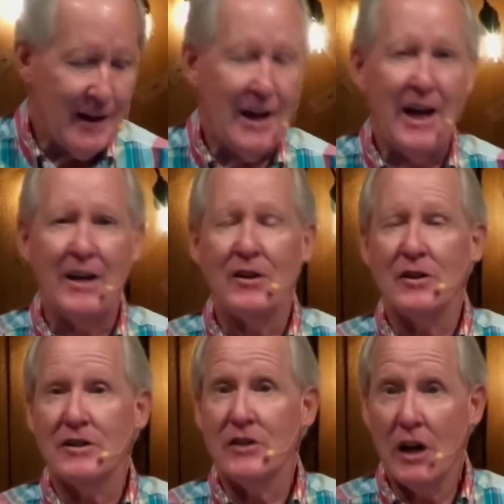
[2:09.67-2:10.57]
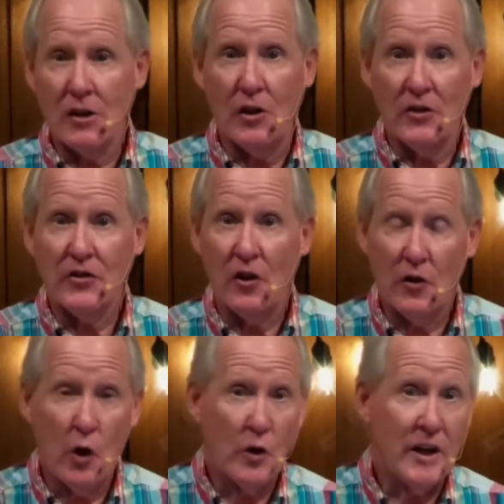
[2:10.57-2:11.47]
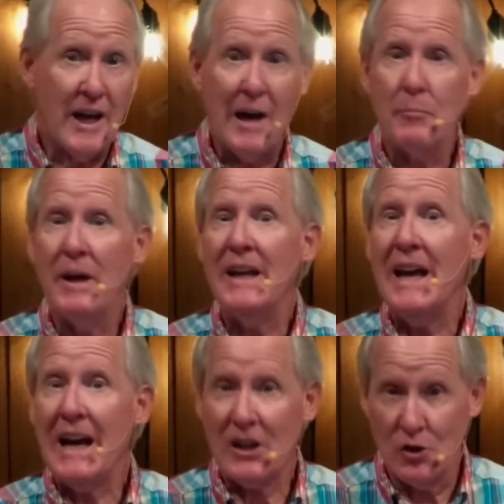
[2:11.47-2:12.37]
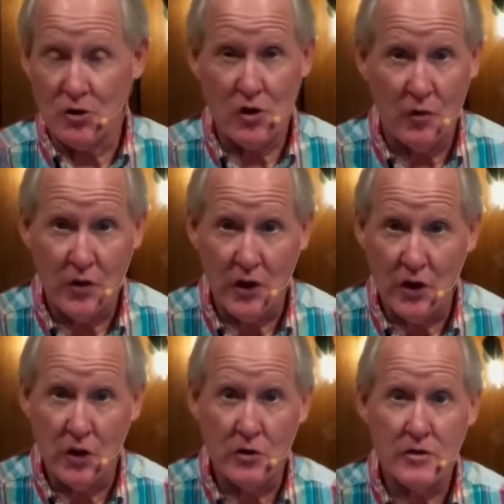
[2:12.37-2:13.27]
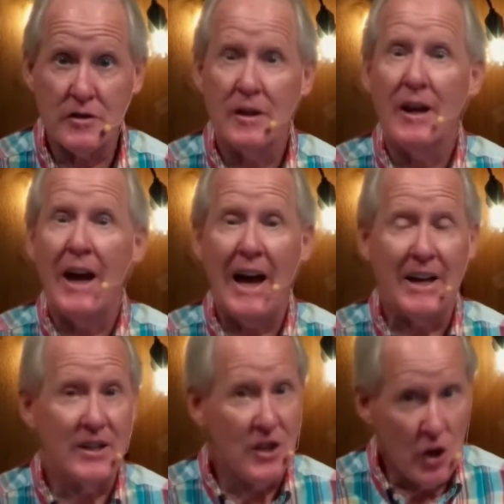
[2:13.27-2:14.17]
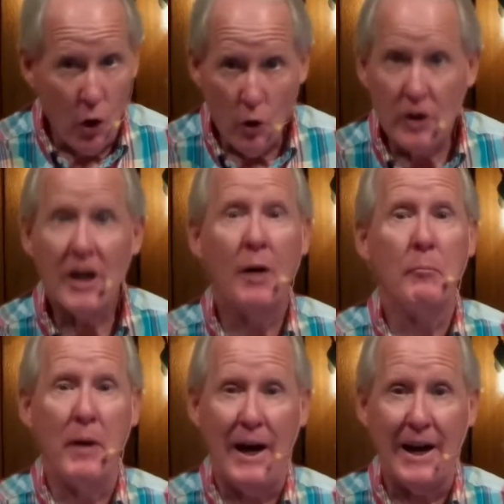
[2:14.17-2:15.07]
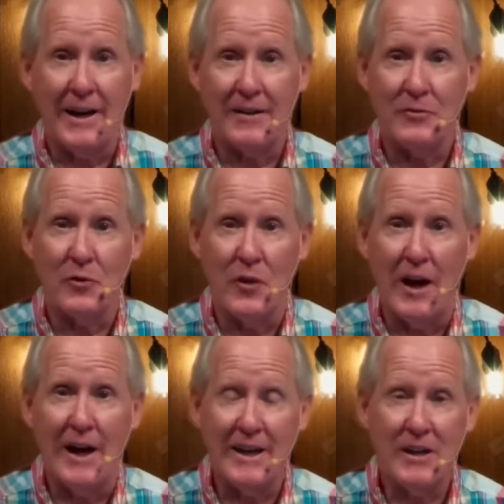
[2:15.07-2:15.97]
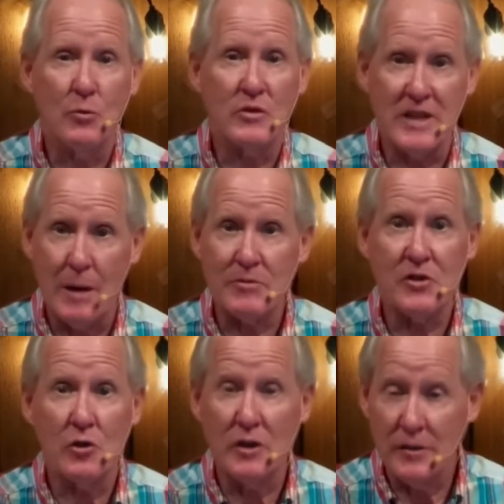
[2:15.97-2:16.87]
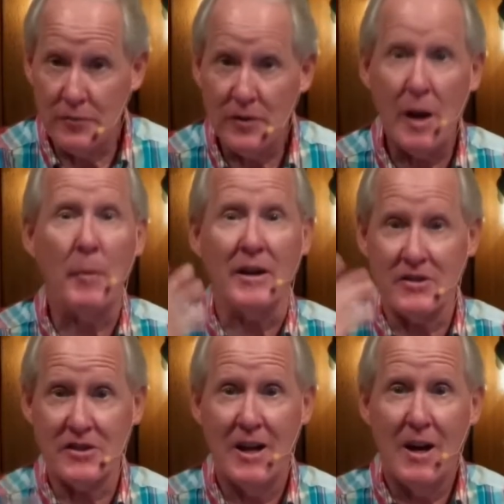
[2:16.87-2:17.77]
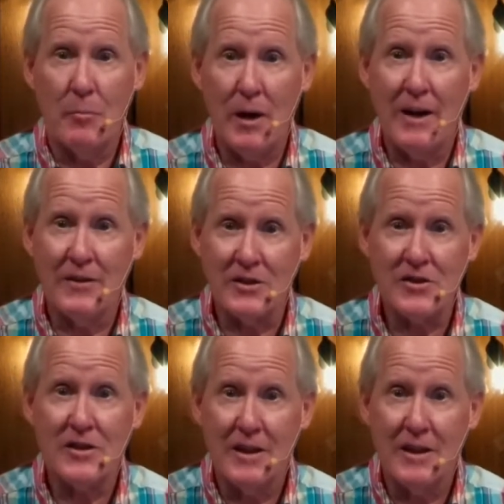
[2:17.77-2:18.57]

And Douglass, although he had many hecklers over the years, had no comeback for that. He was absolutely flummoxed by this